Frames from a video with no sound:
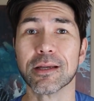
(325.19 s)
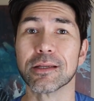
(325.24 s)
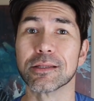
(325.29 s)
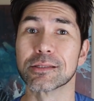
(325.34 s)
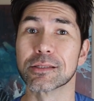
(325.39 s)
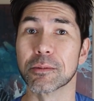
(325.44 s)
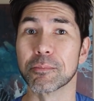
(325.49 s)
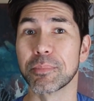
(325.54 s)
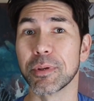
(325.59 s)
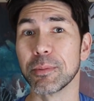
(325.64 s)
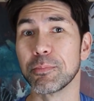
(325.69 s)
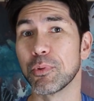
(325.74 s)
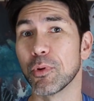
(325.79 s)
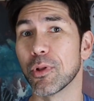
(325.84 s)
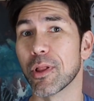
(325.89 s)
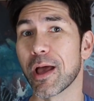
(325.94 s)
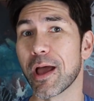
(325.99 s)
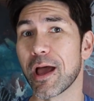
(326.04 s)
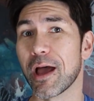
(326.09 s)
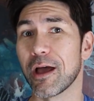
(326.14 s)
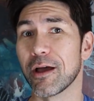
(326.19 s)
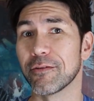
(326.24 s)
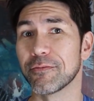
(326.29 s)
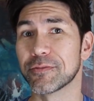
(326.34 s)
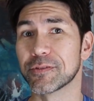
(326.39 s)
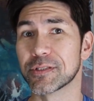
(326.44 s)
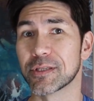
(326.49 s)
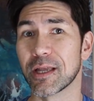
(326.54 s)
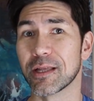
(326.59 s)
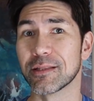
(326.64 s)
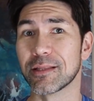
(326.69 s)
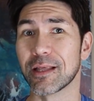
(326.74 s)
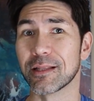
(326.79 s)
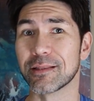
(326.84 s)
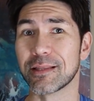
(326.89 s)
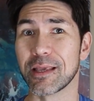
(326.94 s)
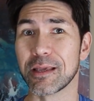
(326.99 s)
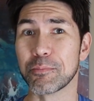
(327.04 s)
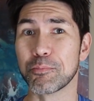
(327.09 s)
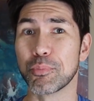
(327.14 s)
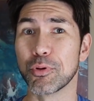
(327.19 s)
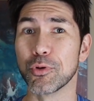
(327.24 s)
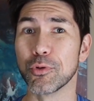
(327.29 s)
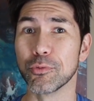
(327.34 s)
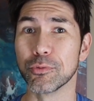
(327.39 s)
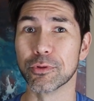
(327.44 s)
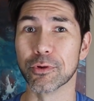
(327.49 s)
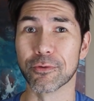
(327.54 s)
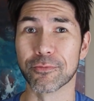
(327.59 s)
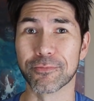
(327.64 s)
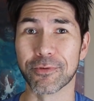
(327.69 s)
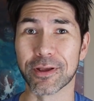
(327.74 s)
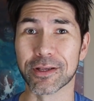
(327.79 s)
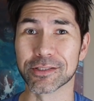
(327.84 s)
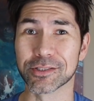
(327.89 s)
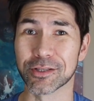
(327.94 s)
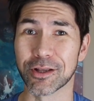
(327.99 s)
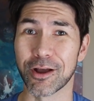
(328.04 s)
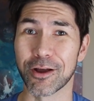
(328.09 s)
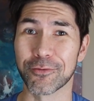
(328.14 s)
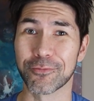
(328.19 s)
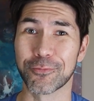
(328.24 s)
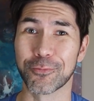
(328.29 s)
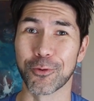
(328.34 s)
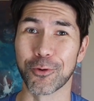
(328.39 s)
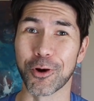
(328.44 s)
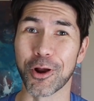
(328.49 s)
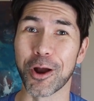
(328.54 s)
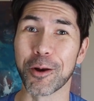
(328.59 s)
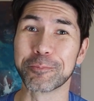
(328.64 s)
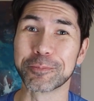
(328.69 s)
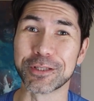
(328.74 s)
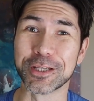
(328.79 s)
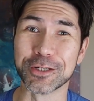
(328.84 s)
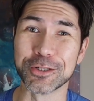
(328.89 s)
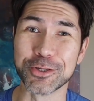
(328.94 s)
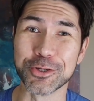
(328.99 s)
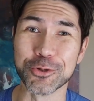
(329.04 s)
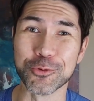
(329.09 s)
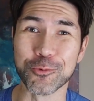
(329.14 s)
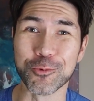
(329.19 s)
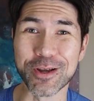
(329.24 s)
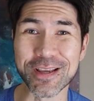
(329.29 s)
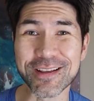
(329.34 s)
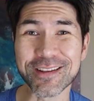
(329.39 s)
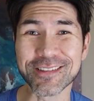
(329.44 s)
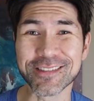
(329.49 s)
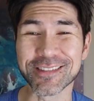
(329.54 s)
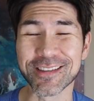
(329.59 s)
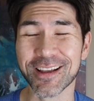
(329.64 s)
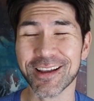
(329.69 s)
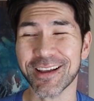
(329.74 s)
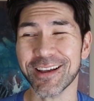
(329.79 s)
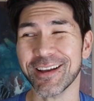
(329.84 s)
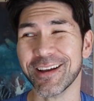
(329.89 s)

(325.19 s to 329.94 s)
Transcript: Some people have said that they pooed their face off for up to two weeks.